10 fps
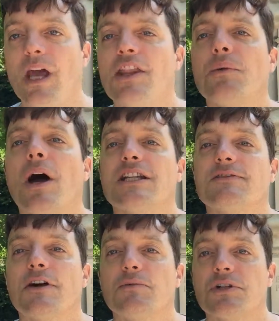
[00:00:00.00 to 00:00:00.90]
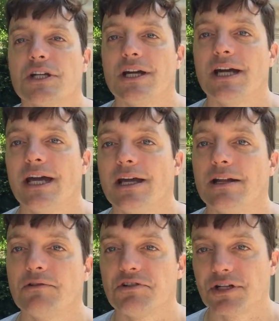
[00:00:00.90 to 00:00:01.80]
and the right to vote was uh,
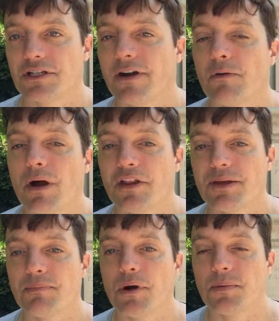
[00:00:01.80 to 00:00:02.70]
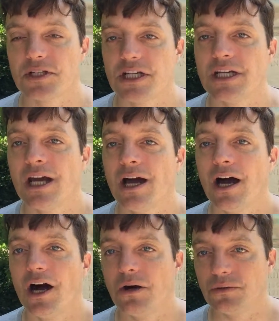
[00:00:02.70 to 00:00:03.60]
uh, restricted to very wealthy property
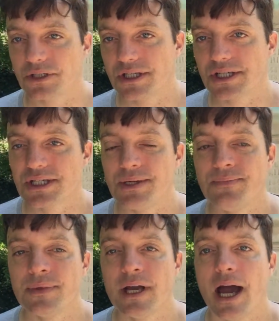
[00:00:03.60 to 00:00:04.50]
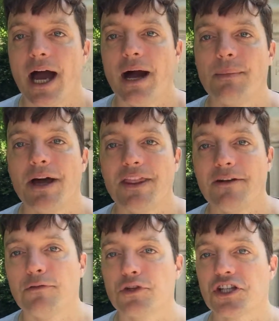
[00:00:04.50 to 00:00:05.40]
holders, um, and
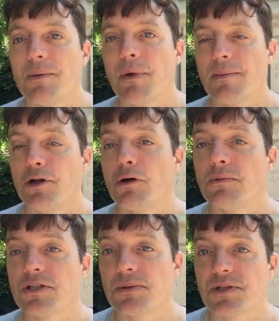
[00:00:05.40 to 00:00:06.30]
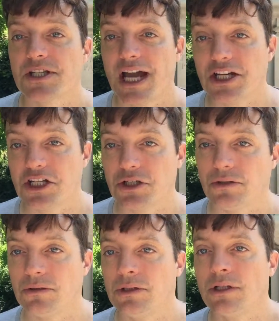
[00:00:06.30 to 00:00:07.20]
therefore some women who owned
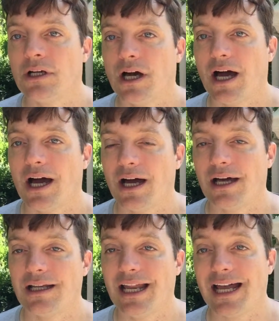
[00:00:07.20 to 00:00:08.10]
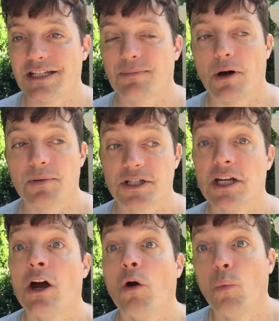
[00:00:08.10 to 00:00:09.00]
substantial uh, landed
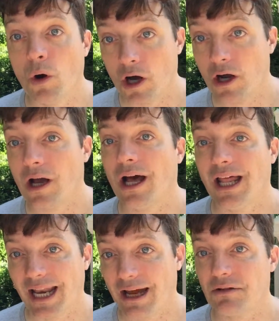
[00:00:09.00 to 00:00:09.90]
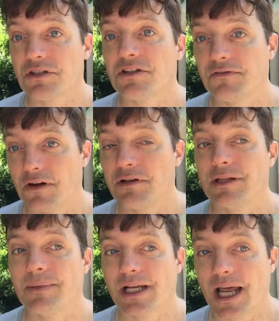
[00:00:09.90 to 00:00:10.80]
property were allowed to vote
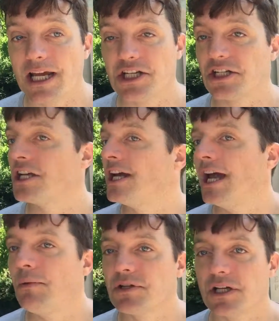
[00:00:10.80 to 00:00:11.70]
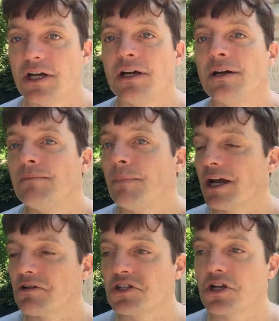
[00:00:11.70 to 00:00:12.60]
in the Middle Ages. It was a
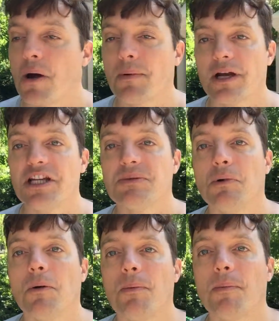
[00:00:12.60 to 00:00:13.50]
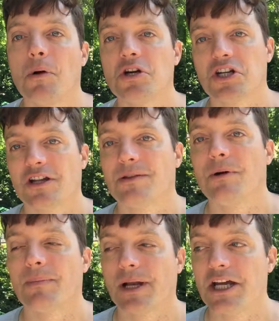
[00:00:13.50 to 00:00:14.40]
microscopically small proportion of the
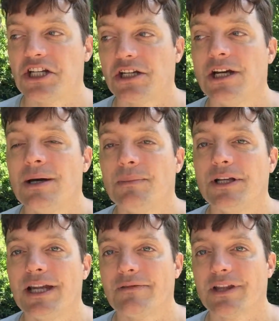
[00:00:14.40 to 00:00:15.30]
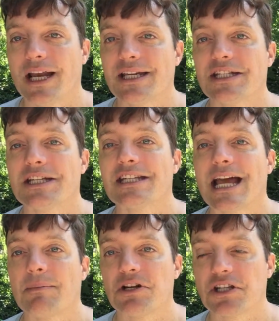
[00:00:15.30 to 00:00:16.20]
population, but nevertheless it
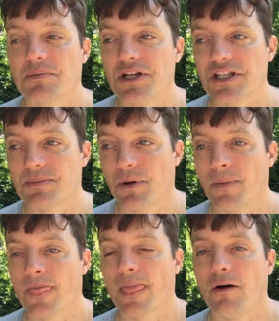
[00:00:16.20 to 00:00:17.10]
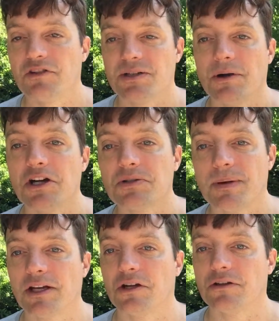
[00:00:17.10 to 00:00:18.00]
established the principle. Obviously
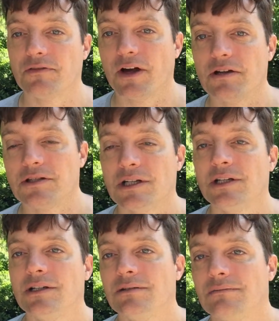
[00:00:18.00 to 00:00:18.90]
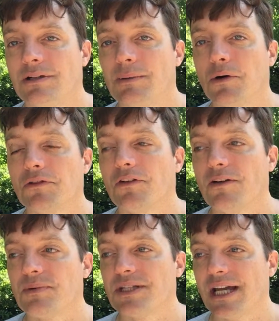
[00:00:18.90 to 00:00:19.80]
most men couldn't vote, no more than
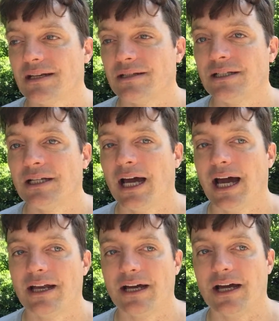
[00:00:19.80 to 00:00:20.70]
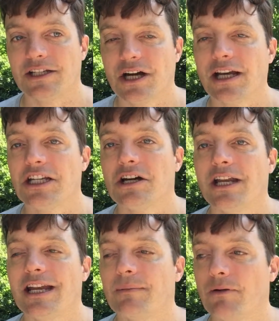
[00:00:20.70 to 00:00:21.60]
5%, and a tiny,
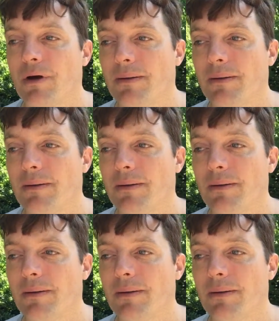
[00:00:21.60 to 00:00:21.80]
tiny number of